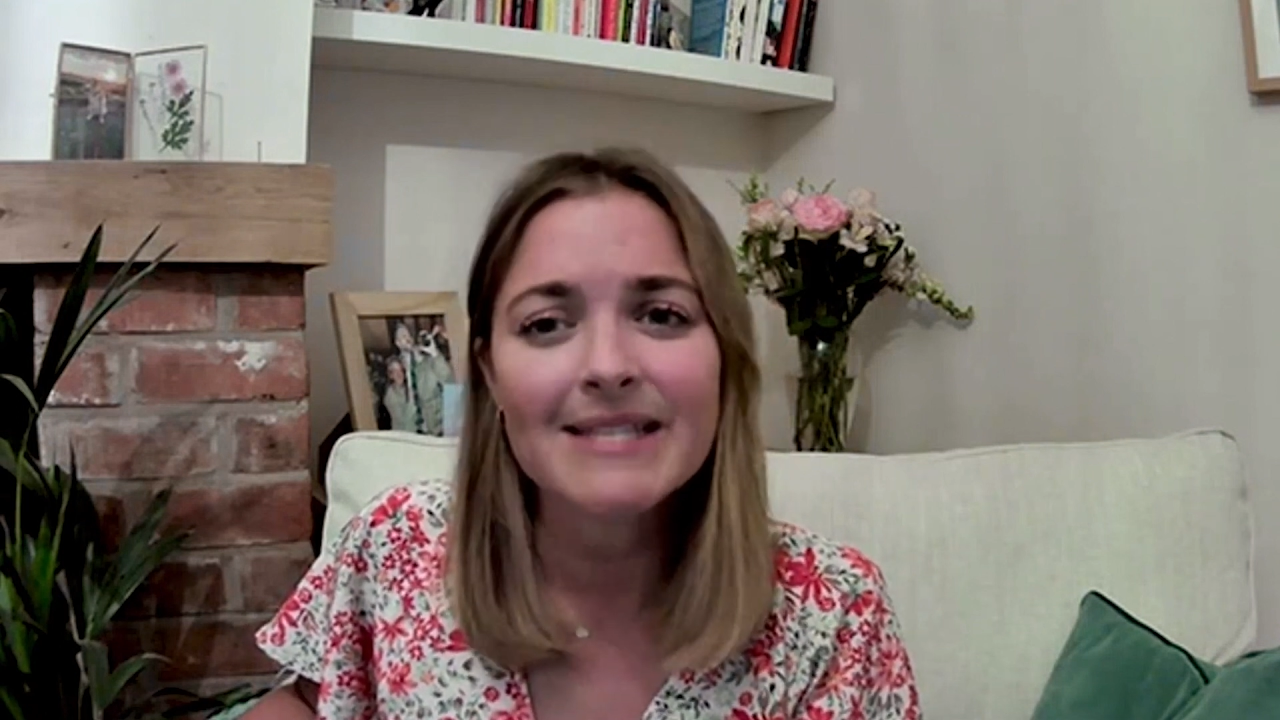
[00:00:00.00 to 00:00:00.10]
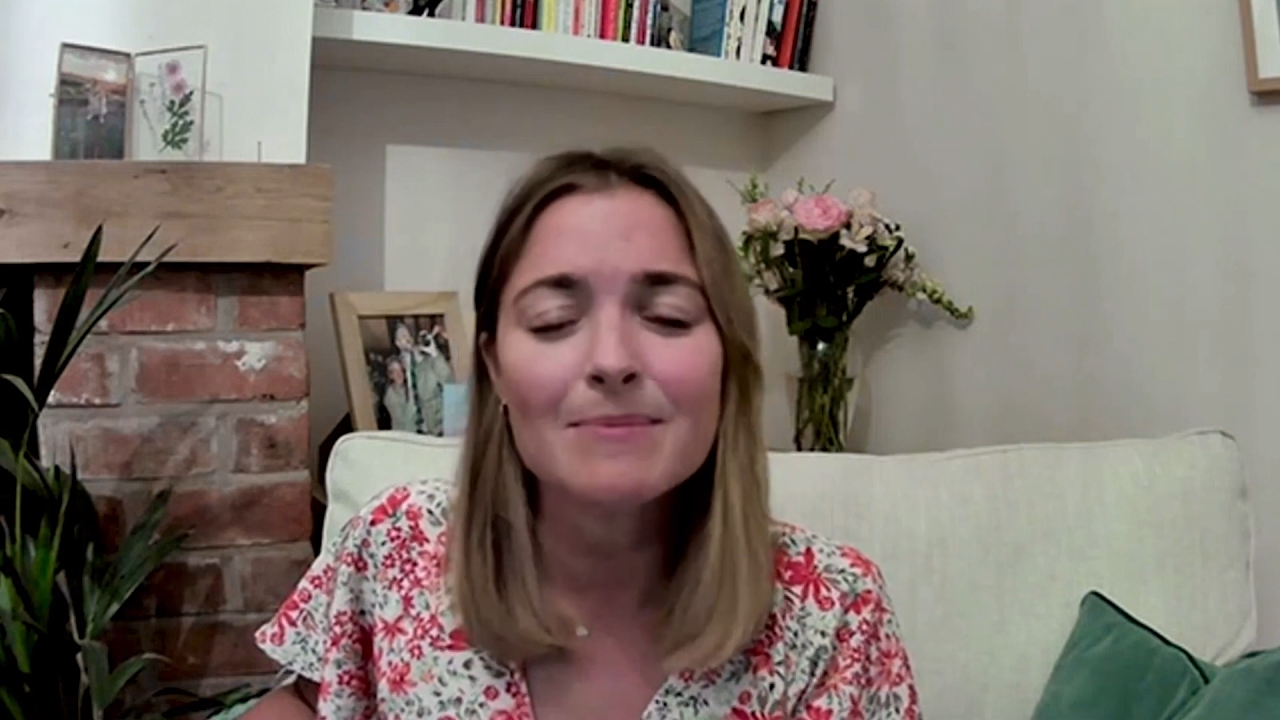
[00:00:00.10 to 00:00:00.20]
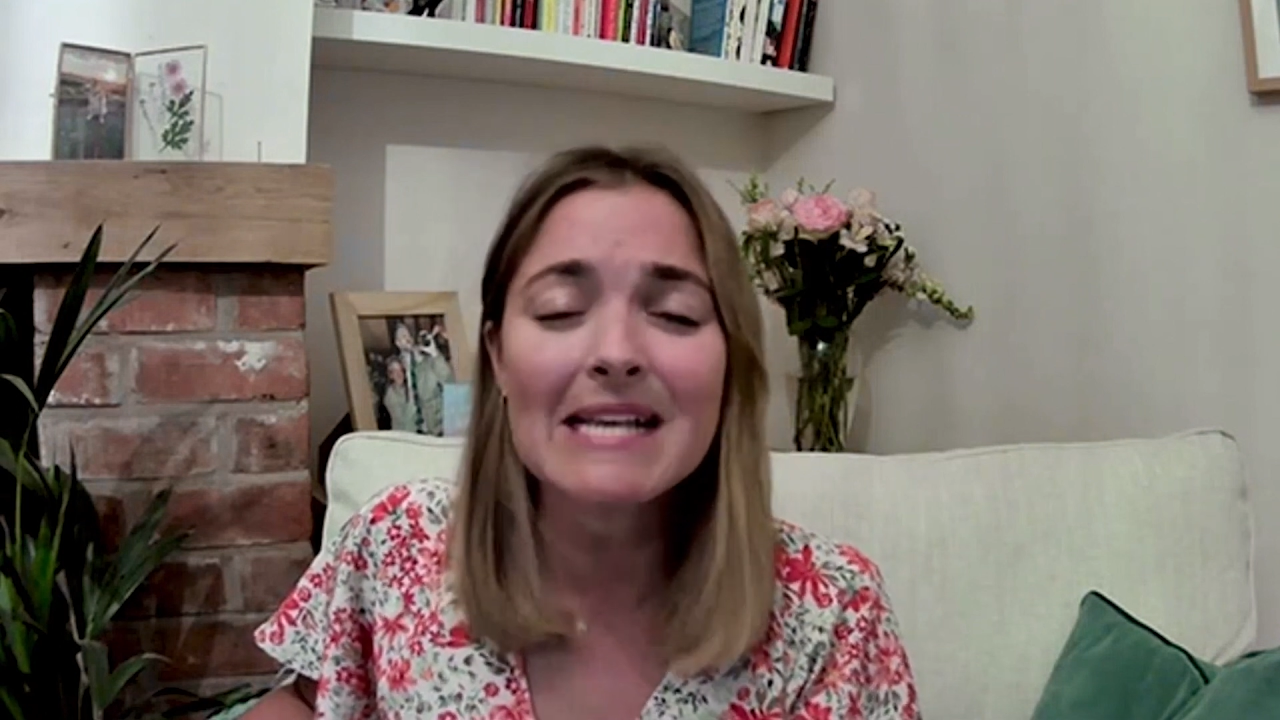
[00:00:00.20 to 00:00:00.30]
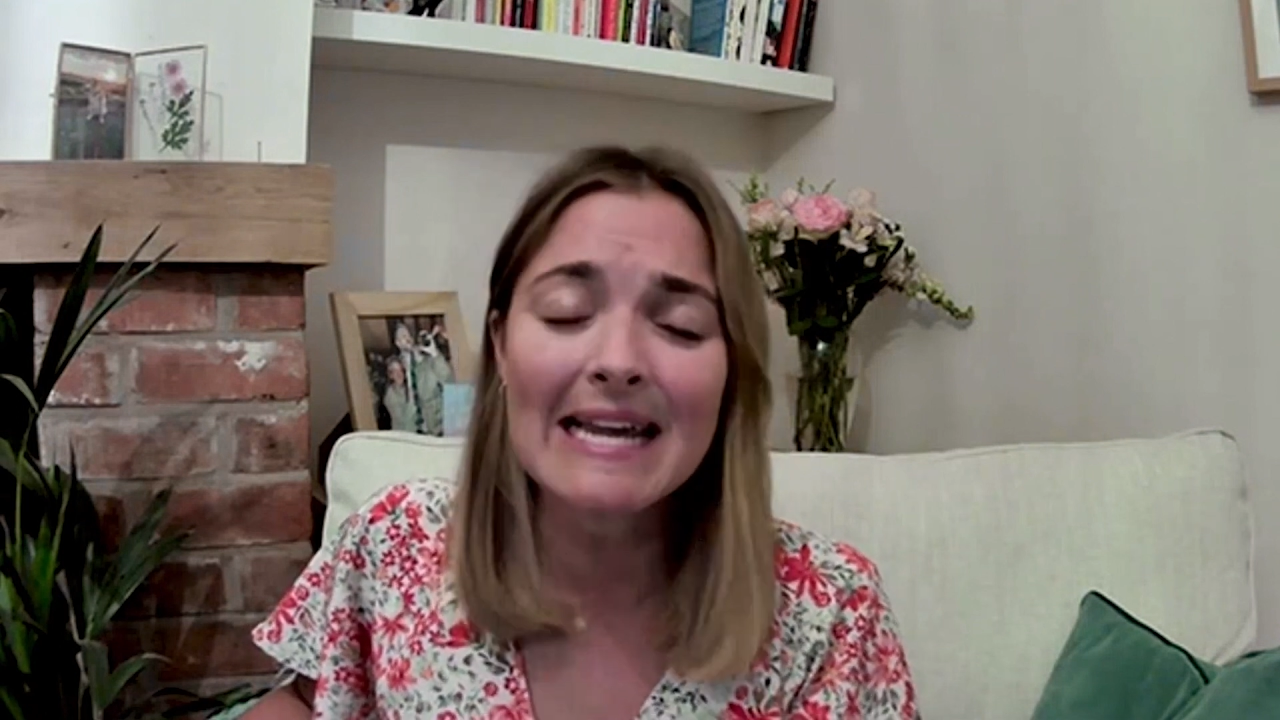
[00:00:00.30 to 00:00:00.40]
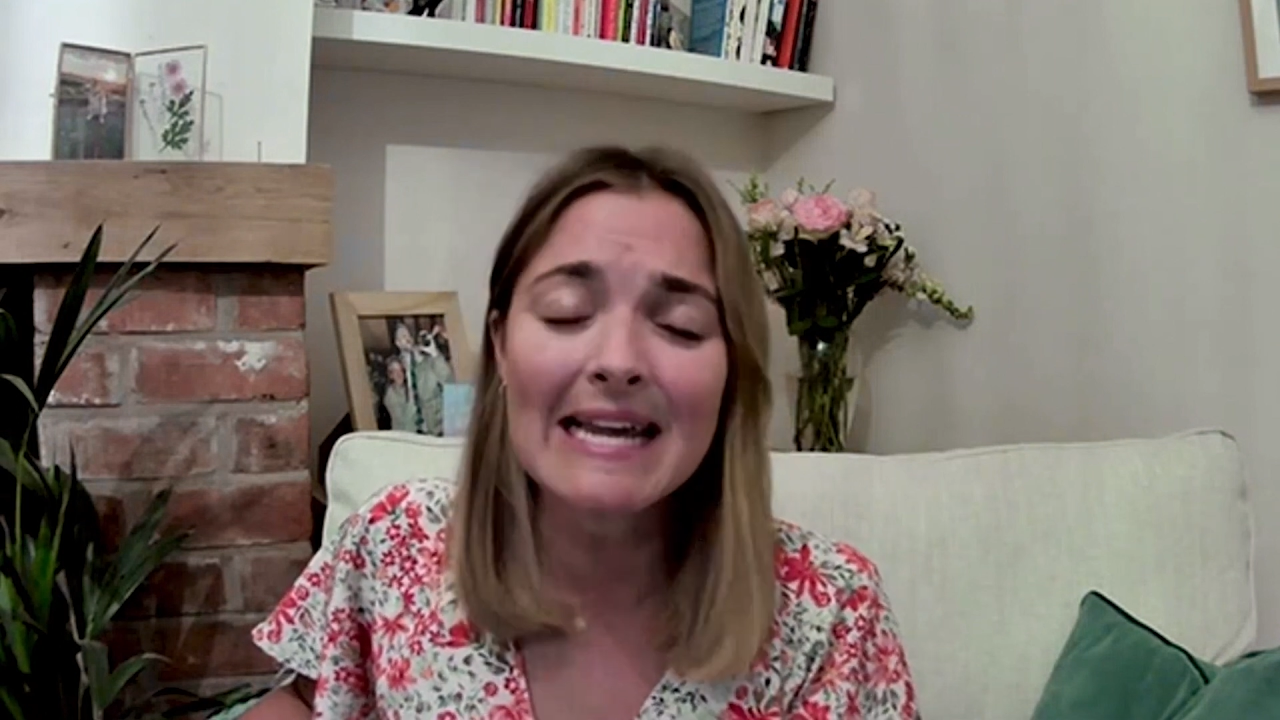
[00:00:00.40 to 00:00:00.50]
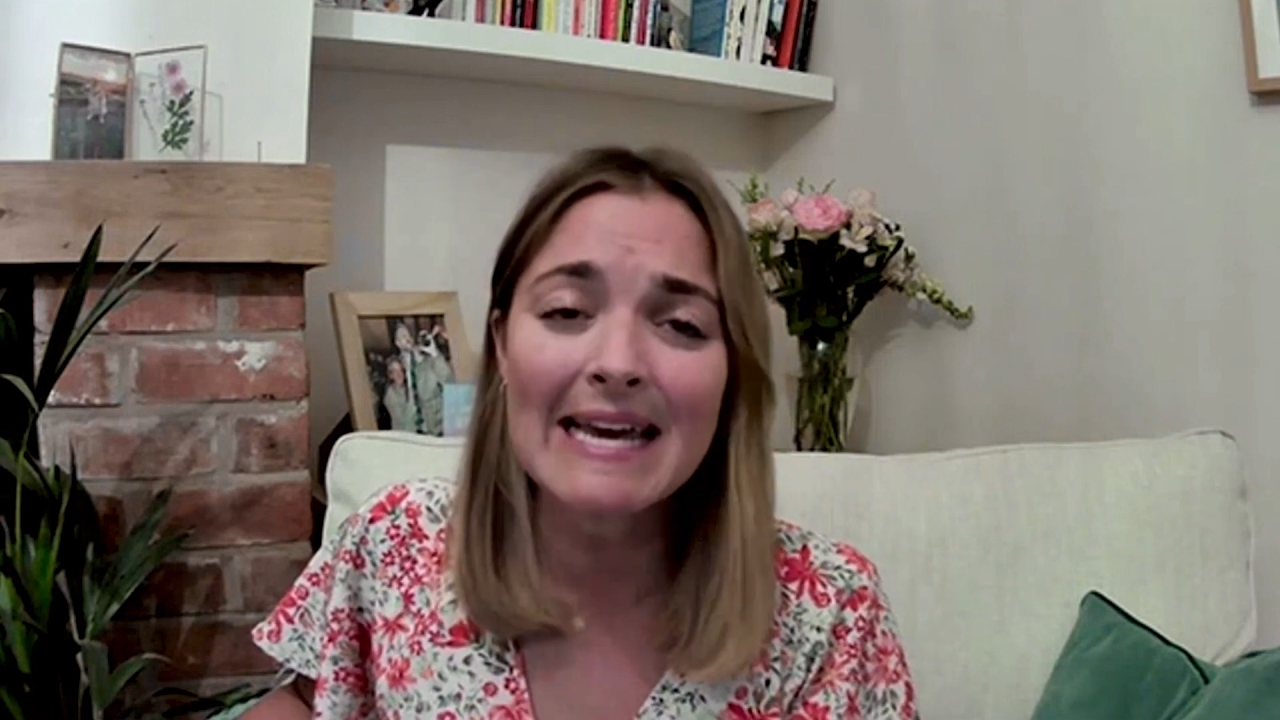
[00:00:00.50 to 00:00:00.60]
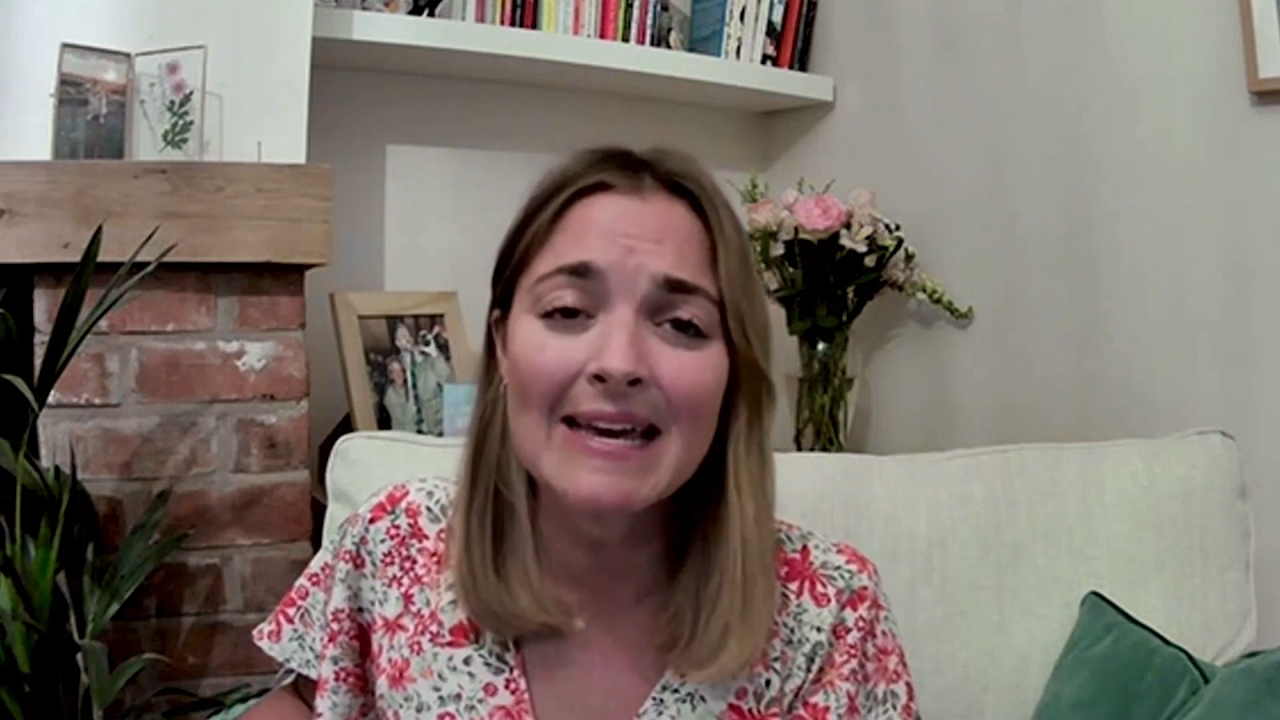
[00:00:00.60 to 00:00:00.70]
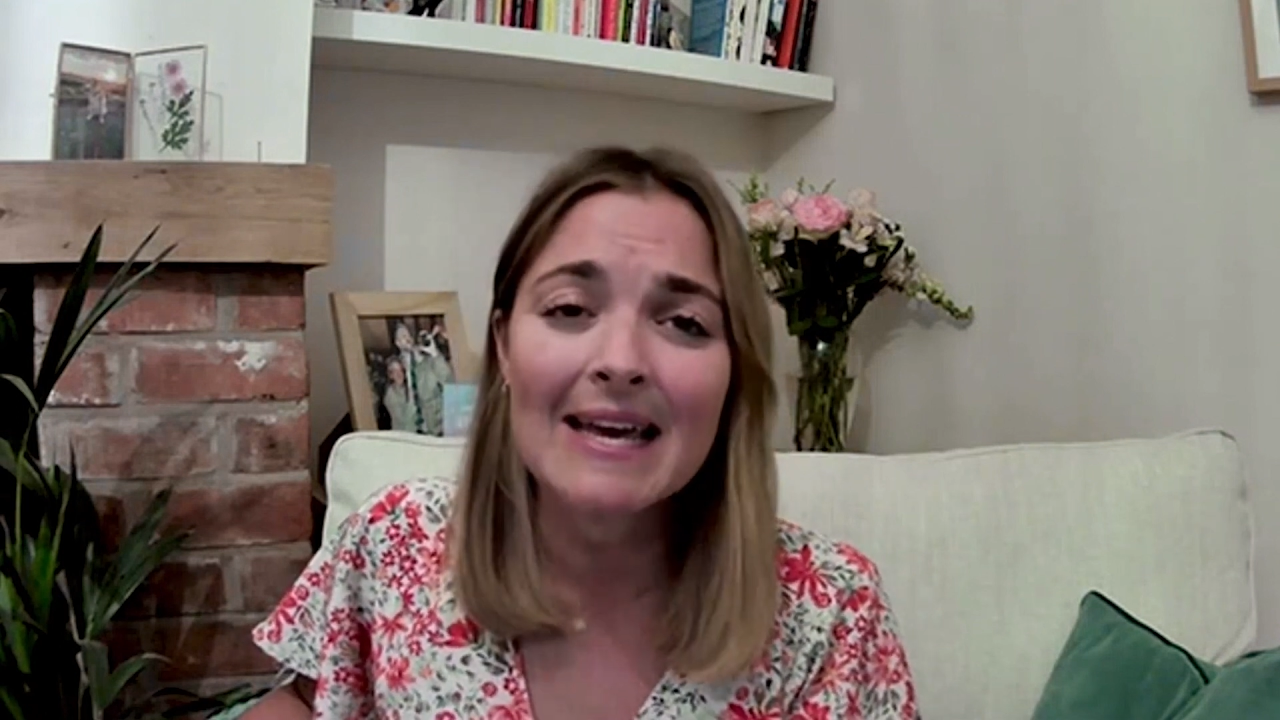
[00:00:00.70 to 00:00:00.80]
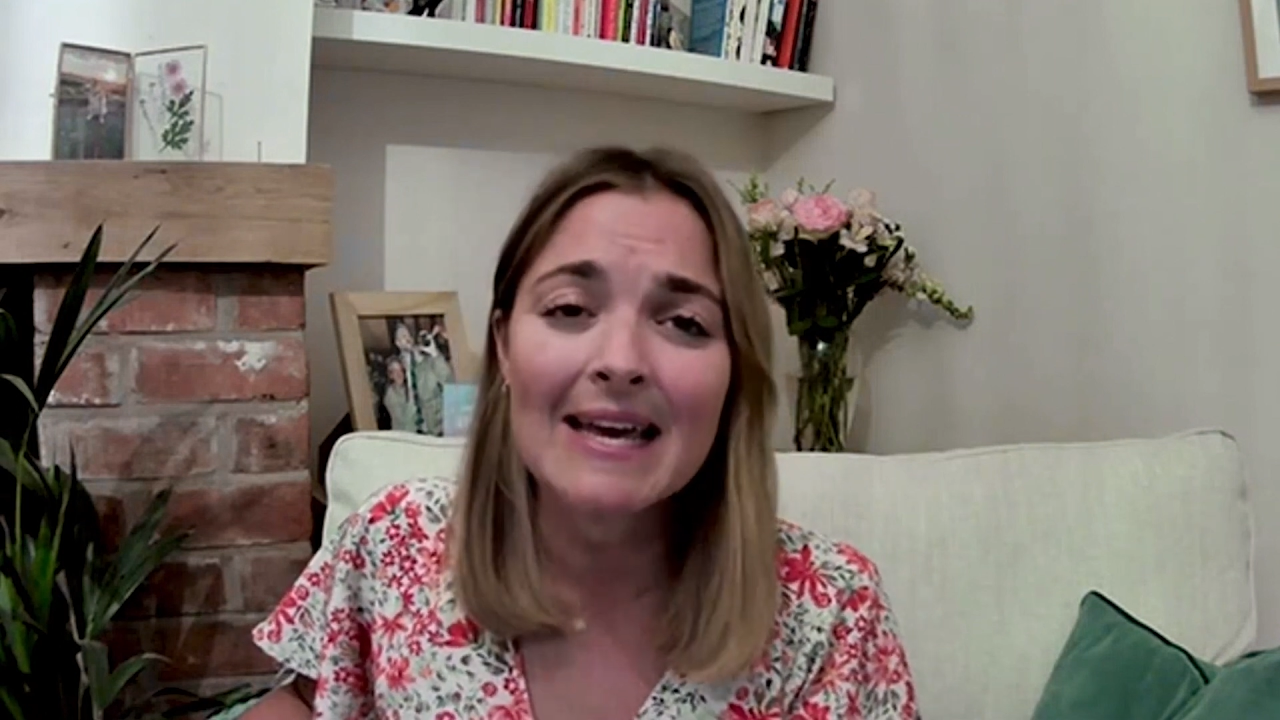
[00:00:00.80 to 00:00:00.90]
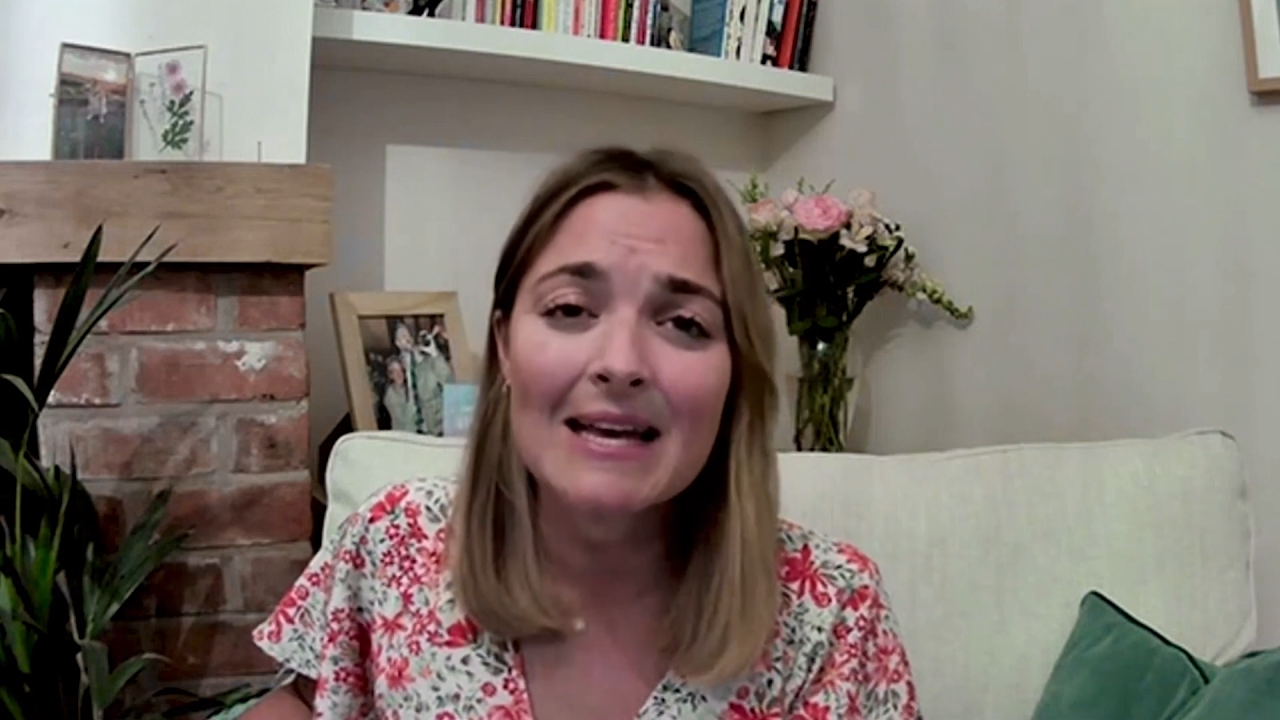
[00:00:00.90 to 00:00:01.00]
as it was
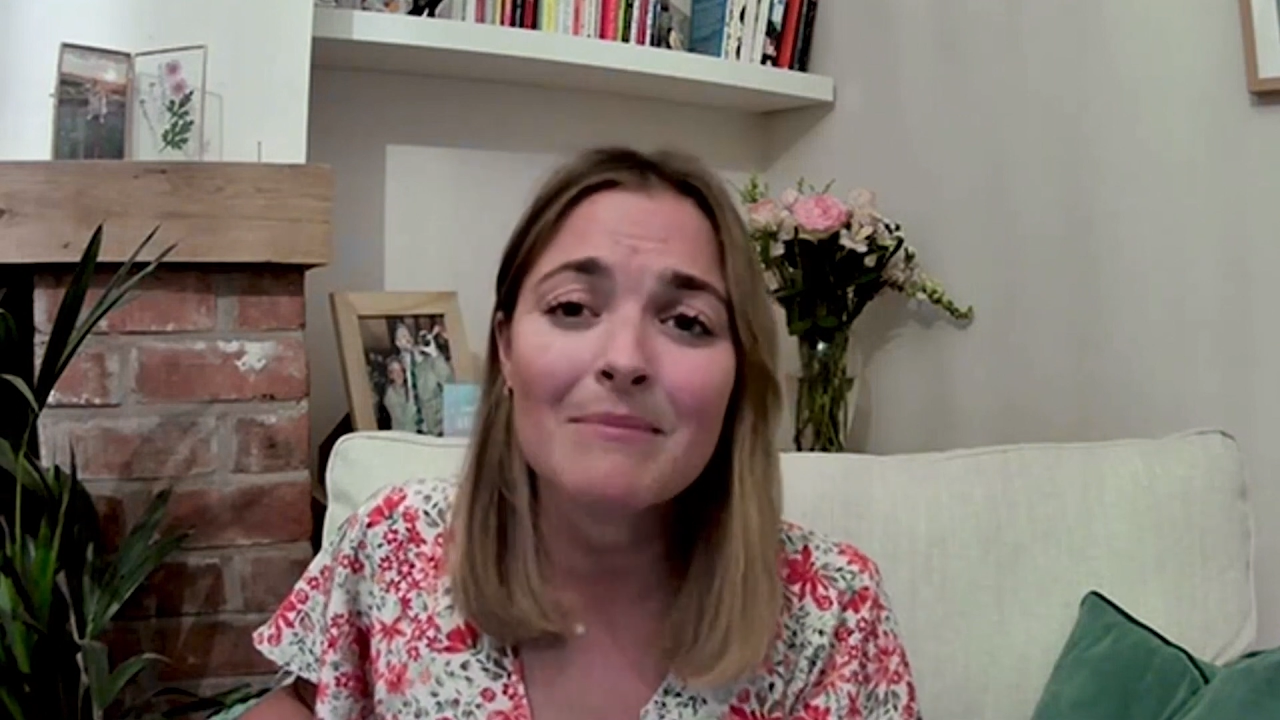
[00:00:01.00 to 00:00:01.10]
clear